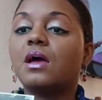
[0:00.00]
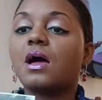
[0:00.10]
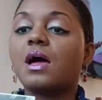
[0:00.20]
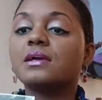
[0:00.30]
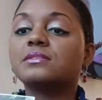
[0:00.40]

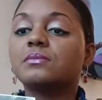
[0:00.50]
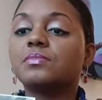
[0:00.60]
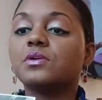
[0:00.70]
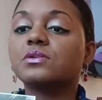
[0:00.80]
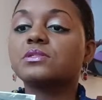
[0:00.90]

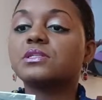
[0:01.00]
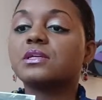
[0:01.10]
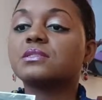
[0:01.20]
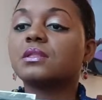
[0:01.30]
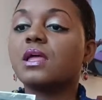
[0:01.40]
Eisenberg
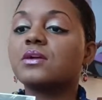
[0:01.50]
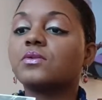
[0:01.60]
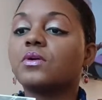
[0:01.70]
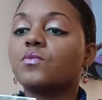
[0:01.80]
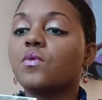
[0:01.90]
sheds light
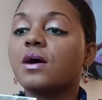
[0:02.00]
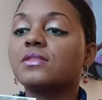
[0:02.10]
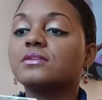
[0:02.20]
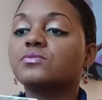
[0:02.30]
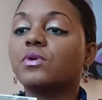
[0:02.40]
on why
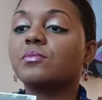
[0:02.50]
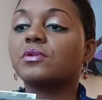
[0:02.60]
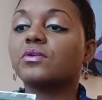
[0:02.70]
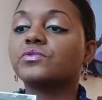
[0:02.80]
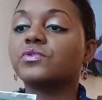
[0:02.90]
these women
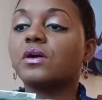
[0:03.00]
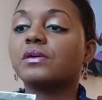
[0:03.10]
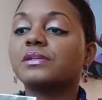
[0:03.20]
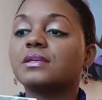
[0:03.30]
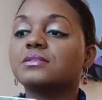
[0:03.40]
are
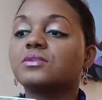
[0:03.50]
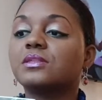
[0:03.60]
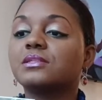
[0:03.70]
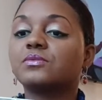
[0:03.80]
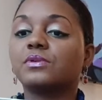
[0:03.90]
drawn into
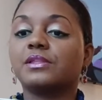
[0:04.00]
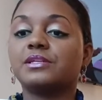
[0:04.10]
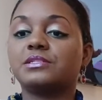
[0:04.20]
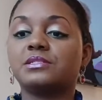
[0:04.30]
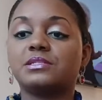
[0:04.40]
these
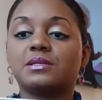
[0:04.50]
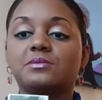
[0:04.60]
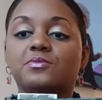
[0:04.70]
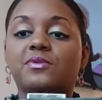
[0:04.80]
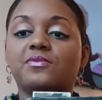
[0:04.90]

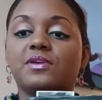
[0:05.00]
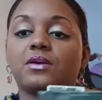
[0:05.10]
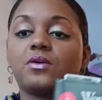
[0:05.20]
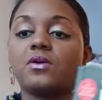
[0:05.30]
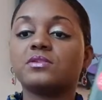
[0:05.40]
relationships with
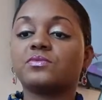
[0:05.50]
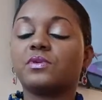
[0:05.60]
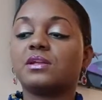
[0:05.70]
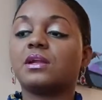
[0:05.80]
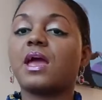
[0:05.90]

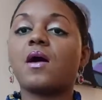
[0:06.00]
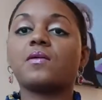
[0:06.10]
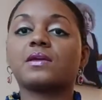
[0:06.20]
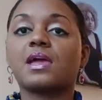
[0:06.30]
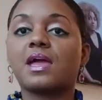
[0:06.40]
incarcerated
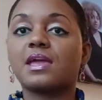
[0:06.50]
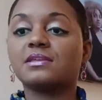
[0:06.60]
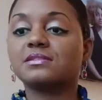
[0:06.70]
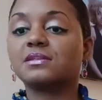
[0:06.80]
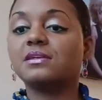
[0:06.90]

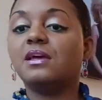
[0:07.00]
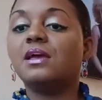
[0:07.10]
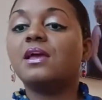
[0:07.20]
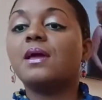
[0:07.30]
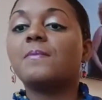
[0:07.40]
outcasts.
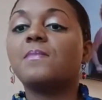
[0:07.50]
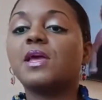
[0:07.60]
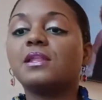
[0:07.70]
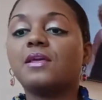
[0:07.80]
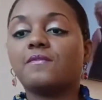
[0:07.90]

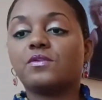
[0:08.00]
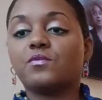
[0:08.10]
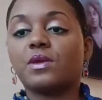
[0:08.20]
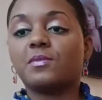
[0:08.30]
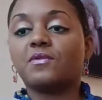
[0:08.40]
Many of the
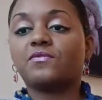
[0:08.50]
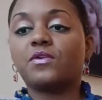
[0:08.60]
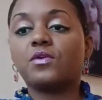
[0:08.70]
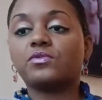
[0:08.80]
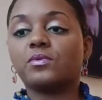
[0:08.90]
women
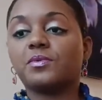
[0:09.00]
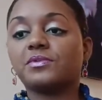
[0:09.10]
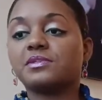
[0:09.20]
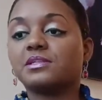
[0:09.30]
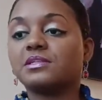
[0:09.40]
vulnerable
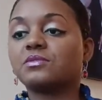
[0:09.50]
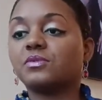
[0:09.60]
to these